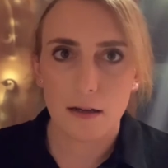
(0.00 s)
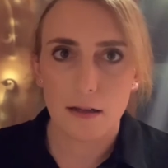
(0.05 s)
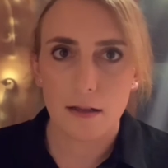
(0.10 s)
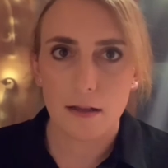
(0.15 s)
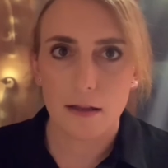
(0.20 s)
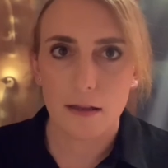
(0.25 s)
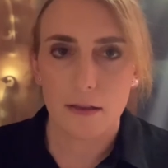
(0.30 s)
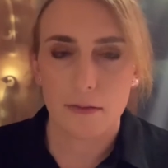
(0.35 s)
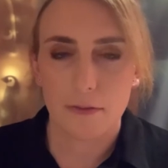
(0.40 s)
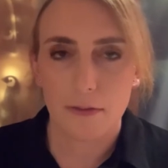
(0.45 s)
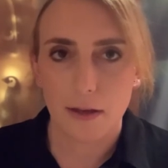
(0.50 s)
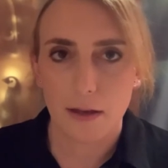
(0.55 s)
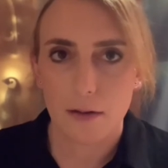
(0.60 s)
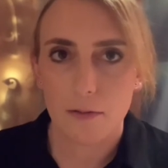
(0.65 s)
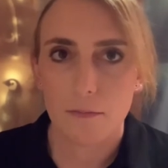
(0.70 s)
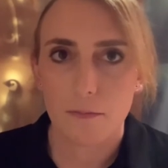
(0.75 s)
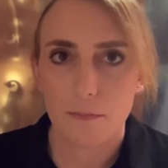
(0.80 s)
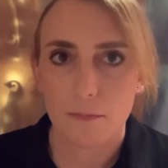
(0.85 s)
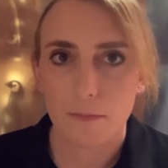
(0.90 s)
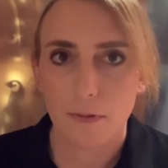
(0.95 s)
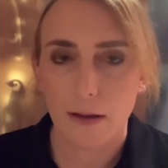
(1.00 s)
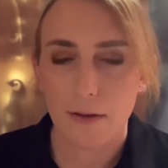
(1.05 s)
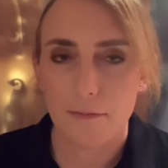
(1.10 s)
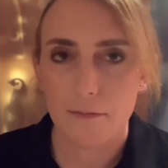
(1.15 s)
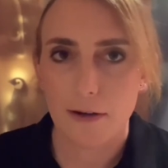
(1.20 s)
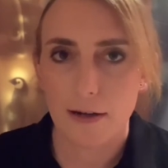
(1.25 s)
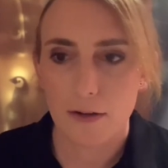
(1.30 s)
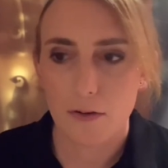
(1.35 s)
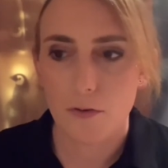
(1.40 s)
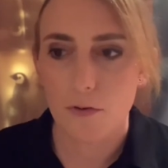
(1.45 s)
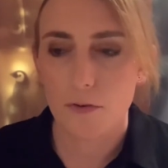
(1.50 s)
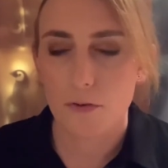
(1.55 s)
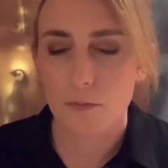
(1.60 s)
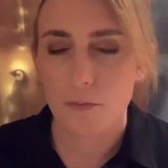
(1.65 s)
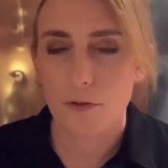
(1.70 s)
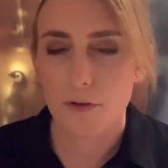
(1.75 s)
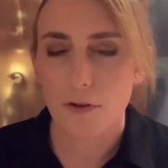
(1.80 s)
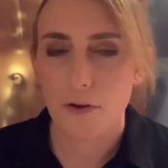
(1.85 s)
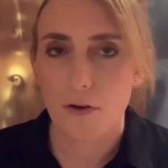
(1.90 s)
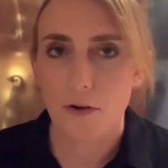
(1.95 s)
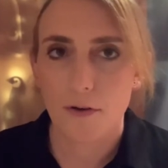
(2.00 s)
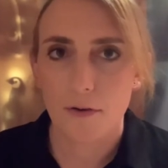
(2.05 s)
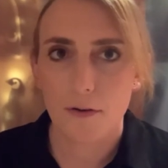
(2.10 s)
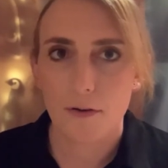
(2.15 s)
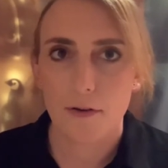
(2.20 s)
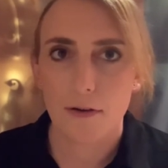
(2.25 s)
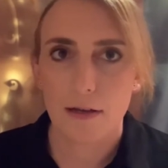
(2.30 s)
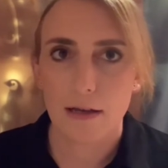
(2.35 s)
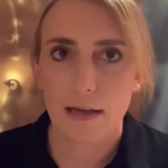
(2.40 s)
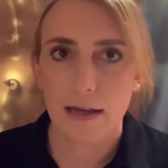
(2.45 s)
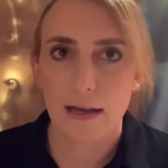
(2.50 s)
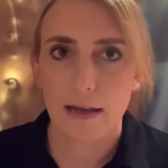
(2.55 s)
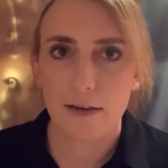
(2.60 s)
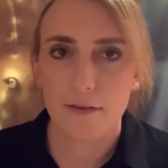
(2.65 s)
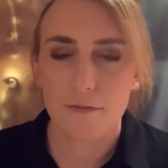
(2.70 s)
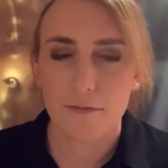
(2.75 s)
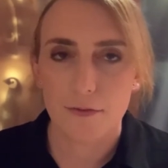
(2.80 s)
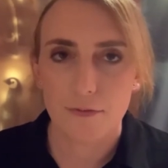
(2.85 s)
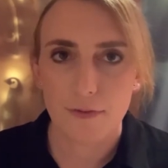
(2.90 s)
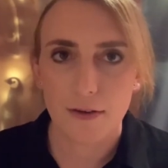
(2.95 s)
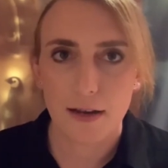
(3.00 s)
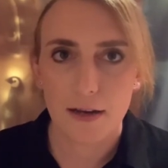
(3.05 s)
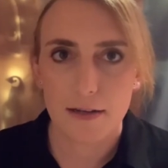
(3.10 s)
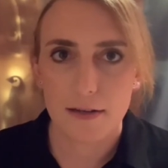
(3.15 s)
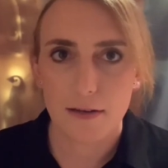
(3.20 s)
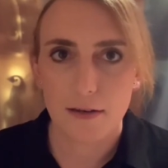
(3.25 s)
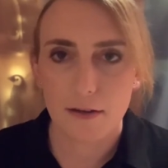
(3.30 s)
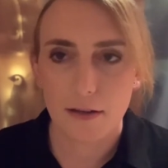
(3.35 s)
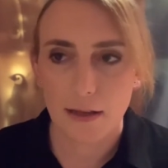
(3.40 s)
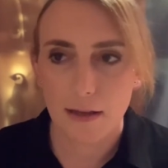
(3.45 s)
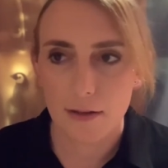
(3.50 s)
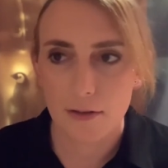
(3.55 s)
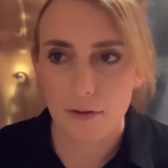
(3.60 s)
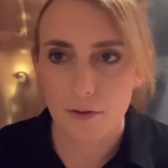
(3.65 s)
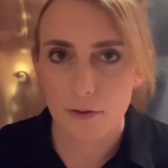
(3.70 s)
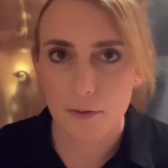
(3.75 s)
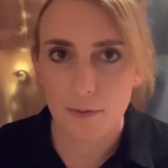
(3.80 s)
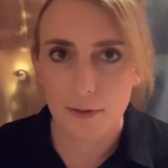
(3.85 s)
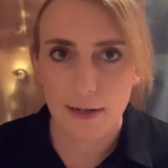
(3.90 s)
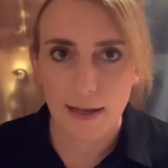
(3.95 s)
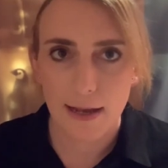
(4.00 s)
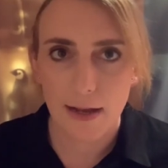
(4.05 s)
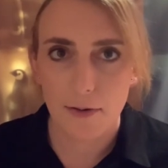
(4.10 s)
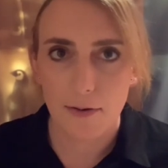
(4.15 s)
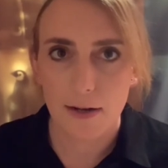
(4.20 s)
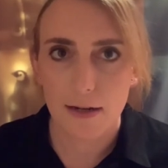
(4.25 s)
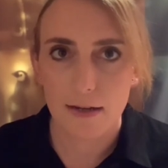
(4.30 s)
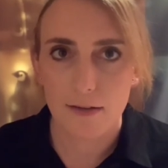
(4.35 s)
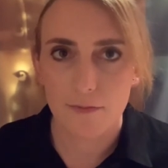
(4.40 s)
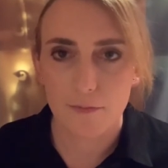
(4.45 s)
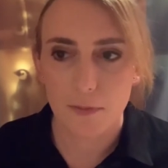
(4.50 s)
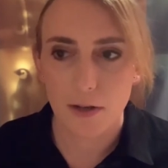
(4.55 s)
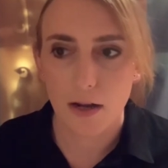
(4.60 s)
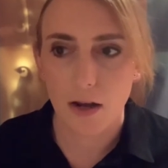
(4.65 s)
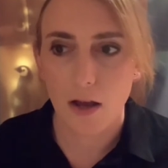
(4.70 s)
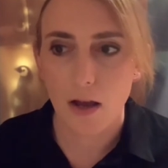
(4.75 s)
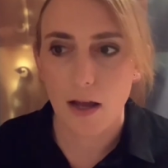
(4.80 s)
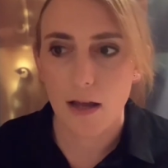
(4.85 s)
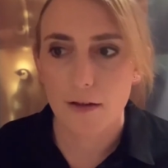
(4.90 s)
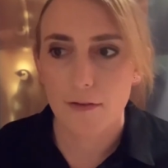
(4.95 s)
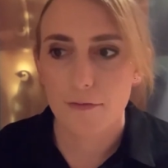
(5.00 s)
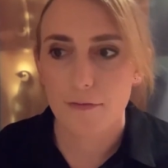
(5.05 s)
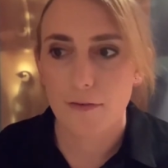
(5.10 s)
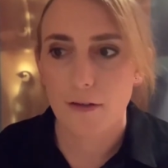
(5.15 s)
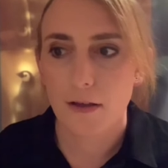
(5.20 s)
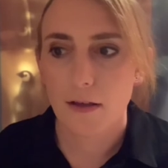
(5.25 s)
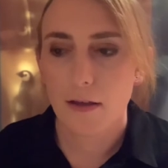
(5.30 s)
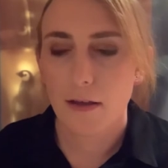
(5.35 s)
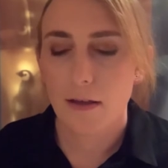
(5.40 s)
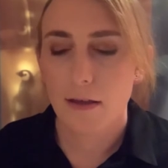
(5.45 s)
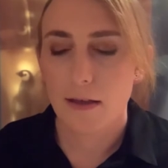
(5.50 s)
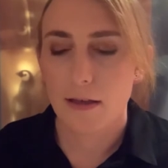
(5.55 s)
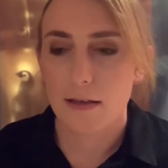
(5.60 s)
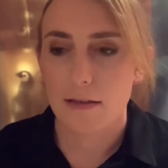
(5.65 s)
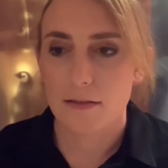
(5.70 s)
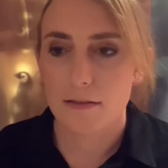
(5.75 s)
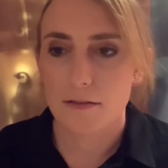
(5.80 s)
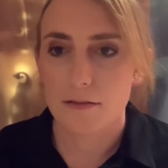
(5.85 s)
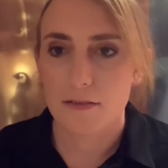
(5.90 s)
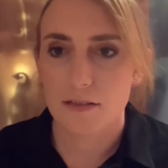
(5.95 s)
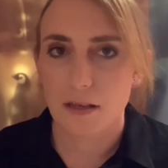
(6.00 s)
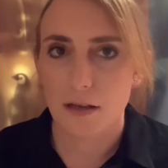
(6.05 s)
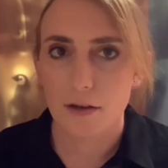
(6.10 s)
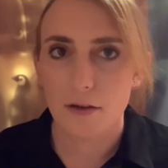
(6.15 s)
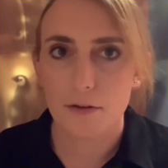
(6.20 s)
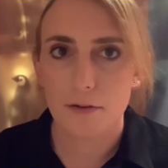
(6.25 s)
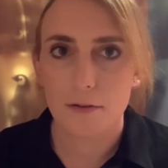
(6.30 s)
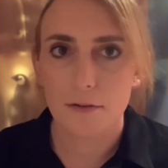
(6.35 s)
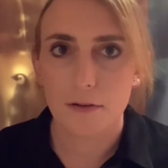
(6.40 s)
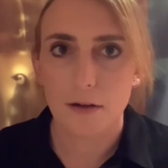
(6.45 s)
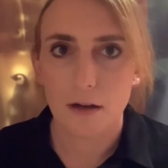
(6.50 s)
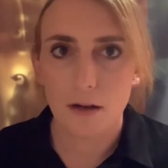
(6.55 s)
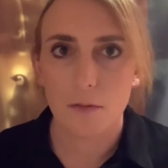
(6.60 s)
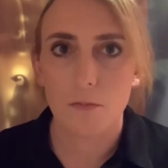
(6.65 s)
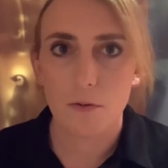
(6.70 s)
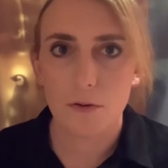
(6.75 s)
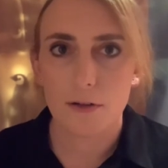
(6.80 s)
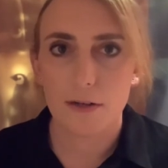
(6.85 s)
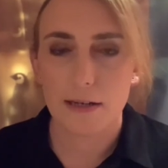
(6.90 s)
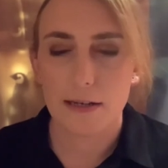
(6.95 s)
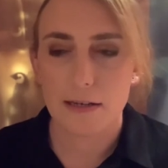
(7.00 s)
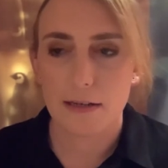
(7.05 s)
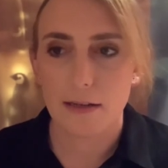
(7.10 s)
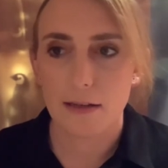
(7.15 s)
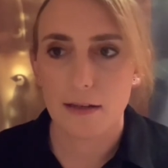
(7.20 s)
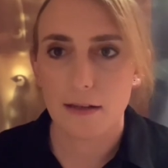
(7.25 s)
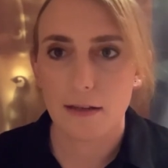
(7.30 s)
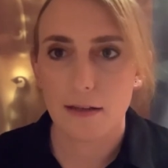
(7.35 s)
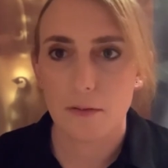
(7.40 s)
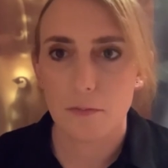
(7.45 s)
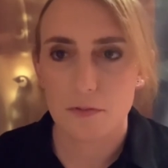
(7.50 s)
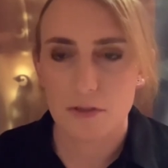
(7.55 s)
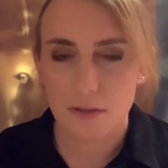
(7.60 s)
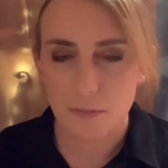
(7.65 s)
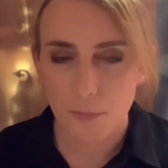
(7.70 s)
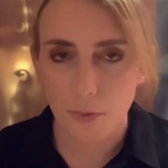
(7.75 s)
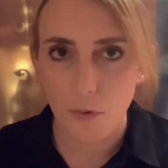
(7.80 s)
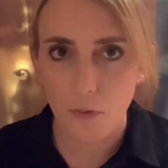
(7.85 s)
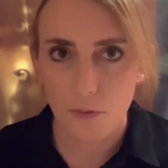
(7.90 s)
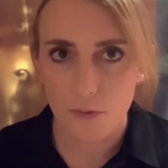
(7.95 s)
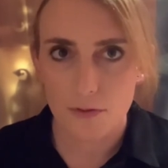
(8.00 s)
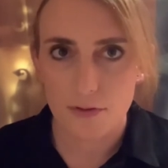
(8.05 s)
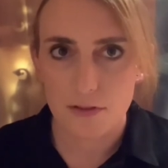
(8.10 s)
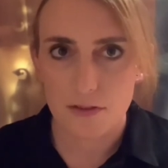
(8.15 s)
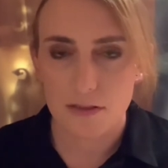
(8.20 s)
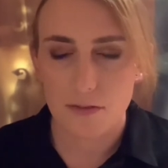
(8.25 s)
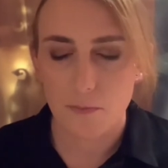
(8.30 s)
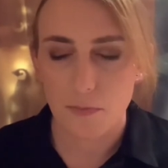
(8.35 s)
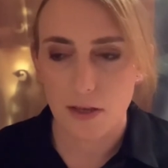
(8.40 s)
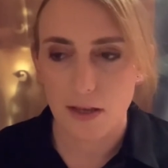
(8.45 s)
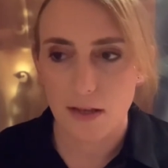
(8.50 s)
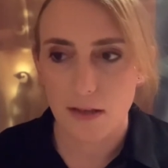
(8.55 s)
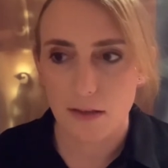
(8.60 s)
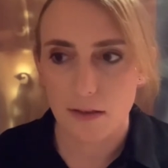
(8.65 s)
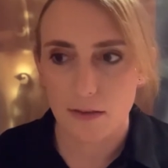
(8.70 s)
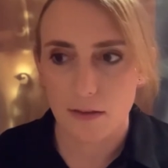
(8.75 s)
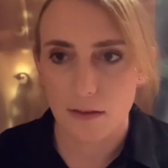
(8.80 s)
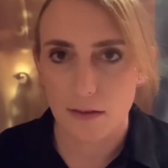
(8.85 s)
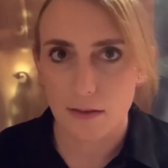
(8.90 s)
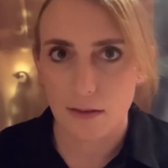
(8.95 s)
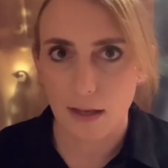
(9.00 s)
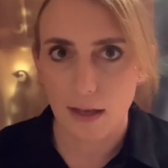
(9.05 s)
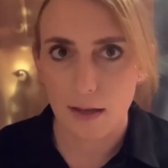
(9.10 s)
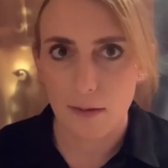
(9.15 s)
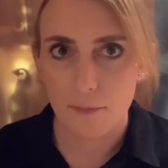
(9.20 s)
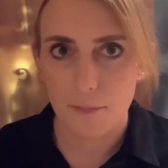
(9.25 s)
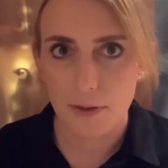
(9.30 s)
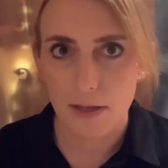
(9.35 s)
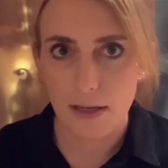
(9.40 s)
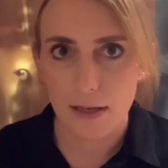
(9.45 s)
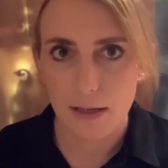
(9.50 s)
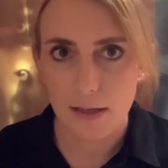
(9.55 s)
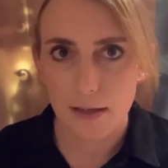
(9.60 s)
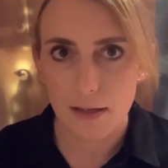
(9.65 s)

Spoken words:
that record would not have reflected who and how I lived my life. And so I wanted it was important to me that be